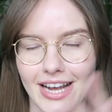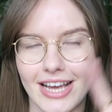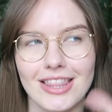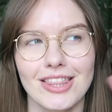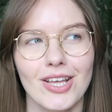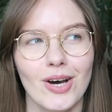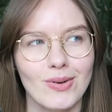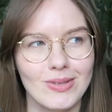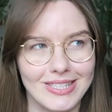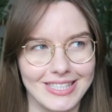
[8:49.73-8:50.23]

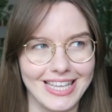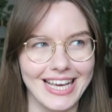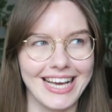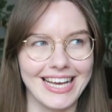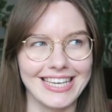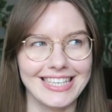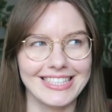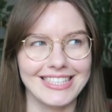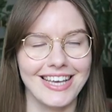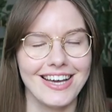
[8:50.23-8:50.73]
And those
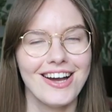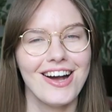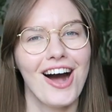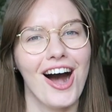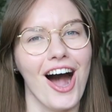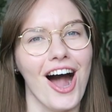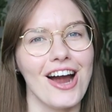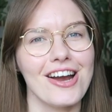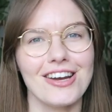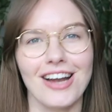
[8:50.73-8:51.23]
things
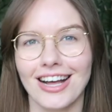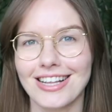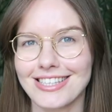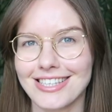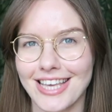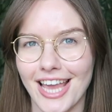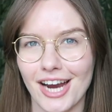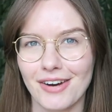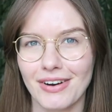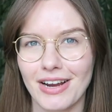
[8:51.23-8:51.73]
are not
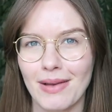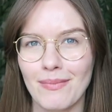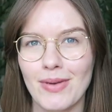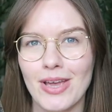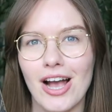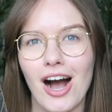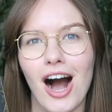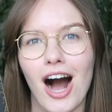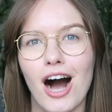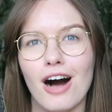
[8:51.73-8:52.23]
scaring
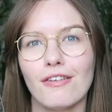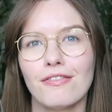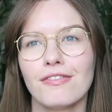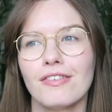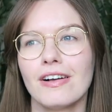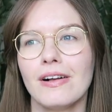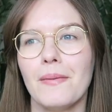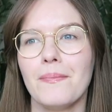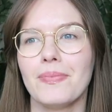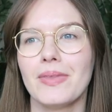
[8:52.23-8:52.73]
me off.
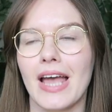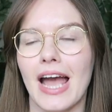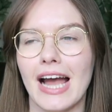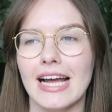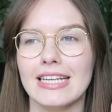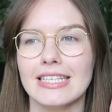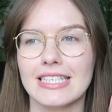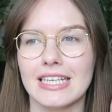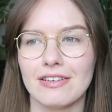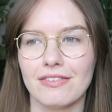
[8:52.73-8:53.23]

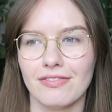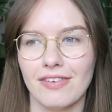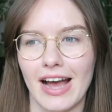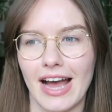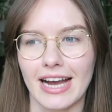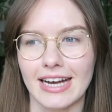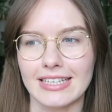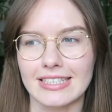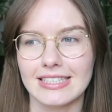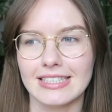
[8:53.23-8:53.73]
And in
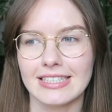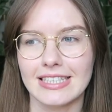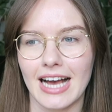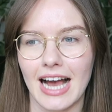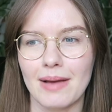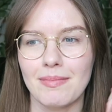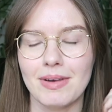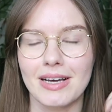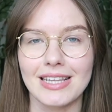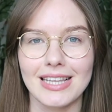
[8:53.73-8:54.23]
fact,
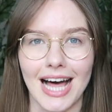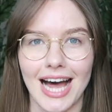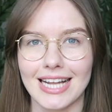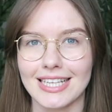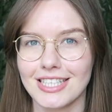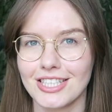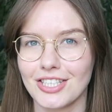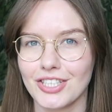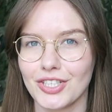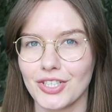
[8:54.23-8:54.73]
I'm
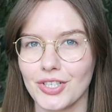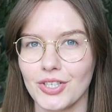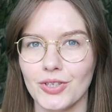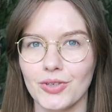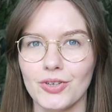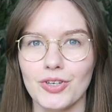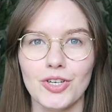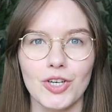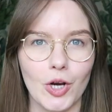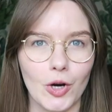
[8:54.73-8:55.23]
glad
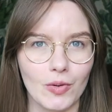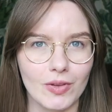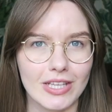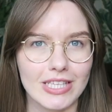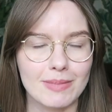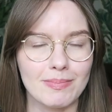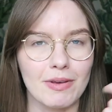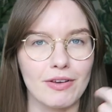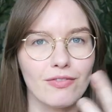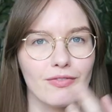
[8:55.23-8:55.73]
to know
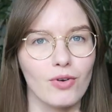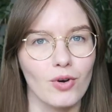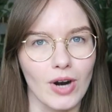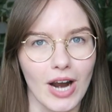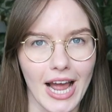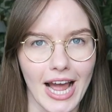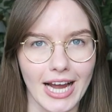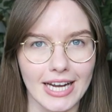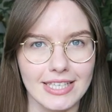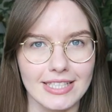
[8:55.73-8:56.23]
this
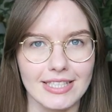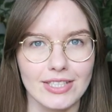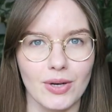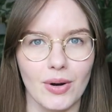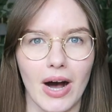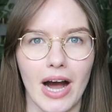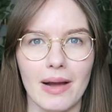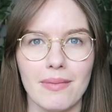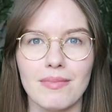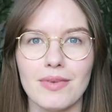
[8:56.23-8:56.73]
beforehand,
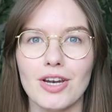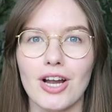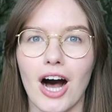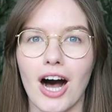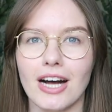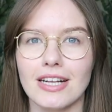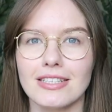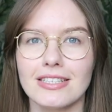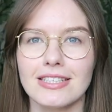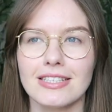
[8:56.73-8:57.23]
so I'm
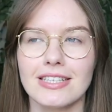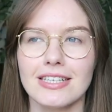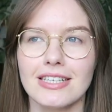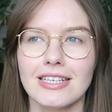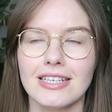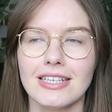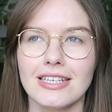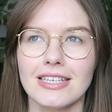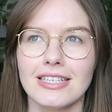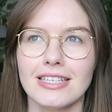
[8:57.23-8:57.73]
not
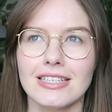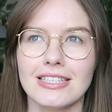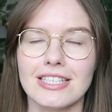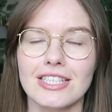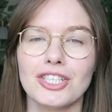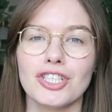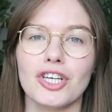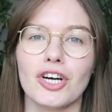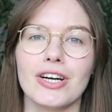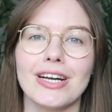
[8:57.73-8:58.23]

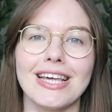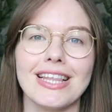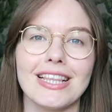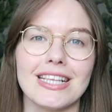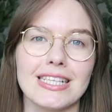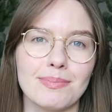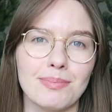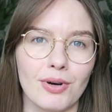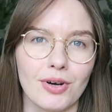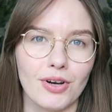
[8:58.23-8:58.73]
starting
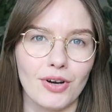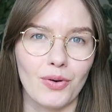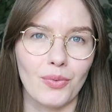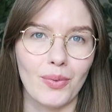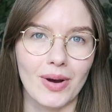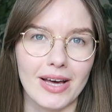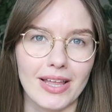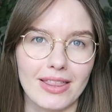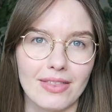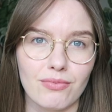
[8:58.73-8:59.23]
this book
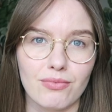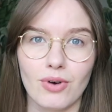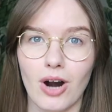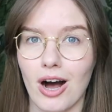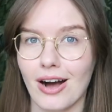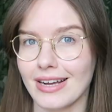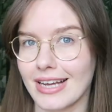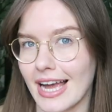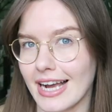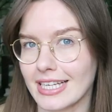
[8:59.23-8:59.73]
with
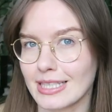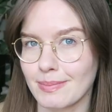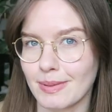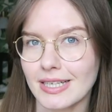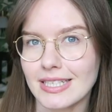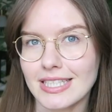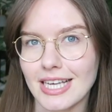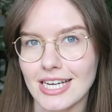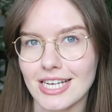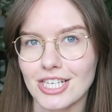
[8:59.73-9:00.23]
wrong
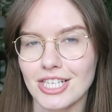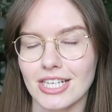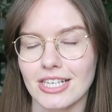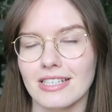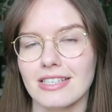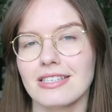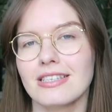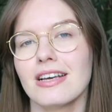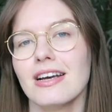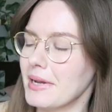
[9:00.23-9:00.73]

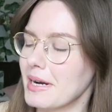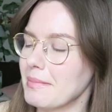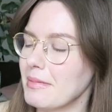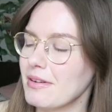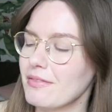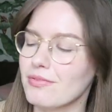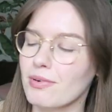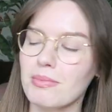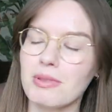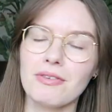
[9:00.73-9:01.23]
expectations. But I
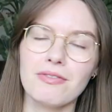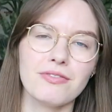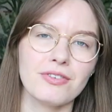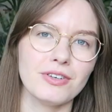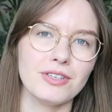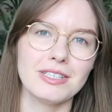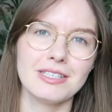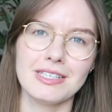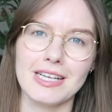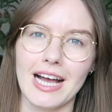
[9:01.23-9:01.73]
mean, from the
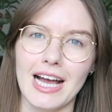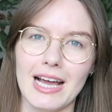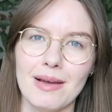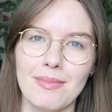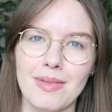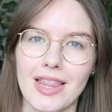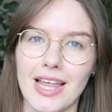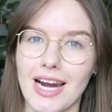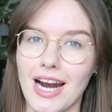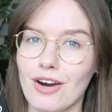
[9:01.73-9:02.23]
first
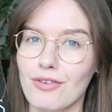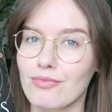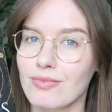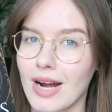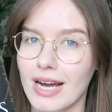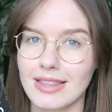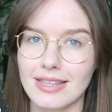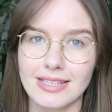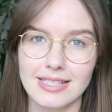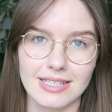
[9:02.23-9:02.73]
time that I
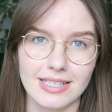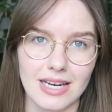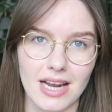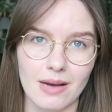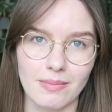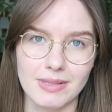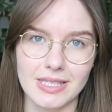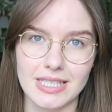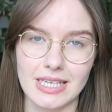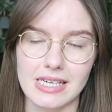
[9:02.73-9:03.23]
read the
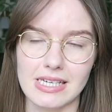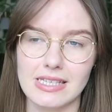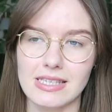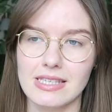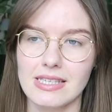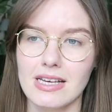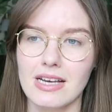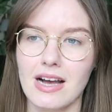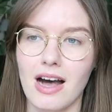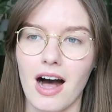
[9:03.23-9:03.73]

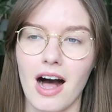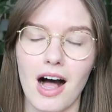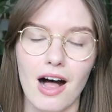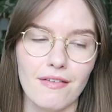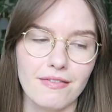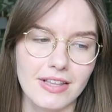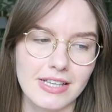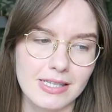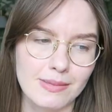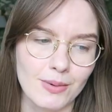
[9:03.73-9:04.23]
synopsis
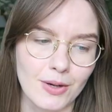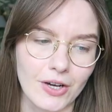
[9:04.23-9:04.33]
of this